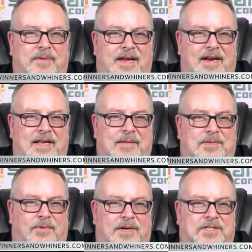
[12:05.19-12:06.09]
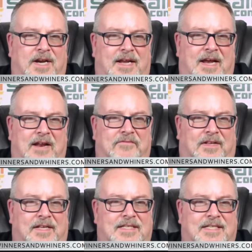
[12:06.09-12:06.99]
He had Ipswich and he had
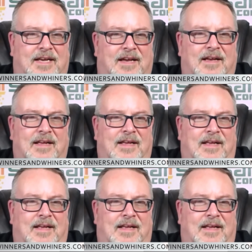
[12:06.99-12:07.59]
Valencia,